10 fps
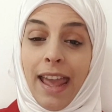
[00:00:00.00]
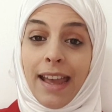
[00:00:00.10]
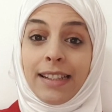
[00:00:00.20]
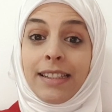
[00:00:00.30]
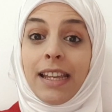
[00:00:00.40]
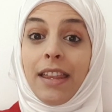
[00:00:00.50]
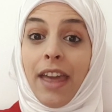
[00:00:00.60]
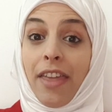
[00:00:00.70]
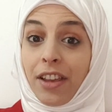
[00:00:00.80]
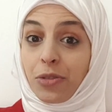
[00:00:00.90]
And
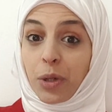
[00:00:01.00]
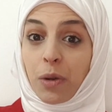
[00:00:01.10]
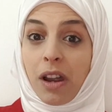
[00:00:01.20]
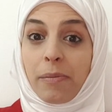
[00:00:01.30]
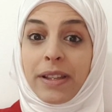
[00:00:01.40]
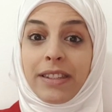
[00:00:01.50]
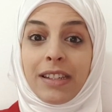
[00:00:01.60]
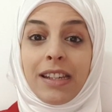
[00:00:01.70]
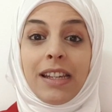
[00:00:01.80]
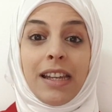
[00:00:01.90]
the ethics requirement
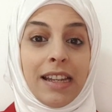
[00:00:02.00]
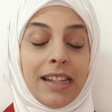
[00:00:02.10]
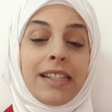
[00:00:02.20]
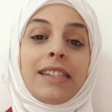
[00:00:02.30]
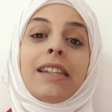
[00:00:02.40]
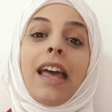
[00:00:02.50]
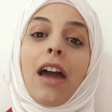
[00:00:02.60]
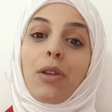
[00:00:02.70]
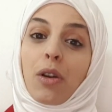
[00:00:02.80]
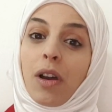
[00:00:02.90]
is
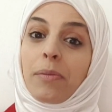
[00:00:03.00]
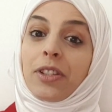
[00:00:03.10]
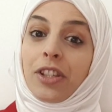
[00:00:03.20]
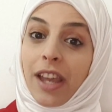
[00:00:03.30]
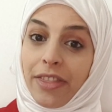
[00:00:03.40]
a requirement to